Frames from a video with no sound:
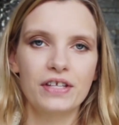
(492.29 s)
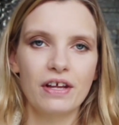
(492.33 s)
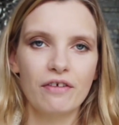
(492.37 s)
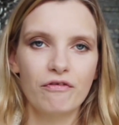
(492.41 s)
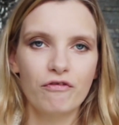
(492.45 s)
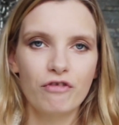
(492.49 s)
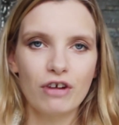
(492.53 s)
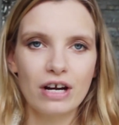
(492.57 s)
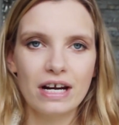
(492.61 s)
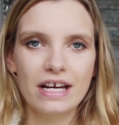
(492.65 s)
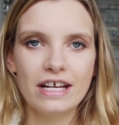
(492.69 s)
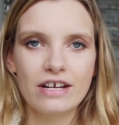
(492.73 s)

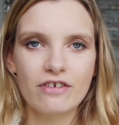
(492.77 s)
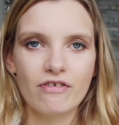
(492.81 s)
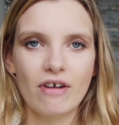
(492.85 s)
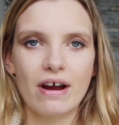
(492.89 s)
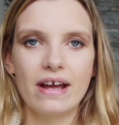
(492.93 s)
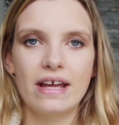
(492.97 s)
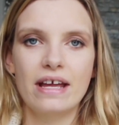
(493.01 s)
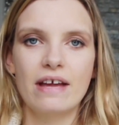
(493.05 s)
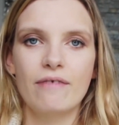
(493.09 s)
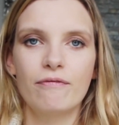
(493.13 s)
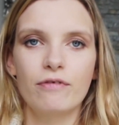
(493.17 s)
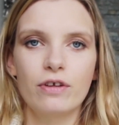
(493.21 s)
They're really
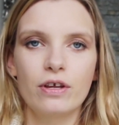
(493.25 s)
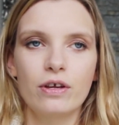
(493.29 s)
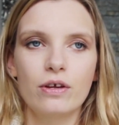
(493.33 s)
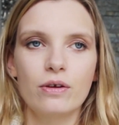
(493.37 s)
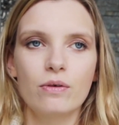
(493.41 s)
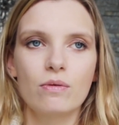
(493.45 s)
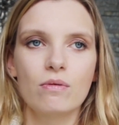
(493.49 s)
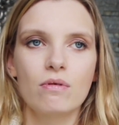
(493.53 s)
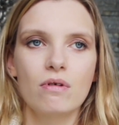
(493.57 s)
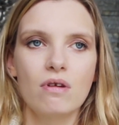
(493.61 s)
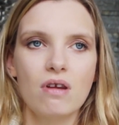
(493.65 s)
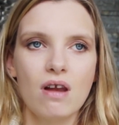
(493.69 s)
great if
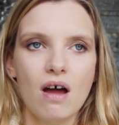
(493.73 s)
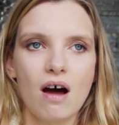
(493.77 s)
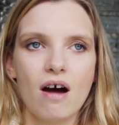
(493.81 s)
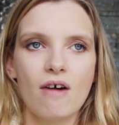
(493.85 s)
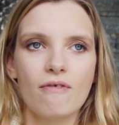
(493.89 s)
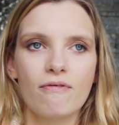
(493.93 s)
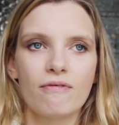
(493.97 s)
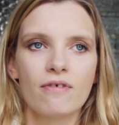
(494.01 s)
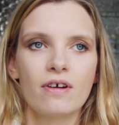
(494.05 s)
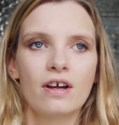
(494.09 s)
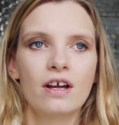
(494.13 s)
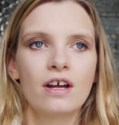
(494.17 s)
you
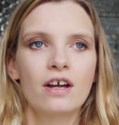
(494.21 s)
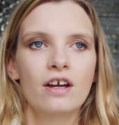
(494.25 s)
love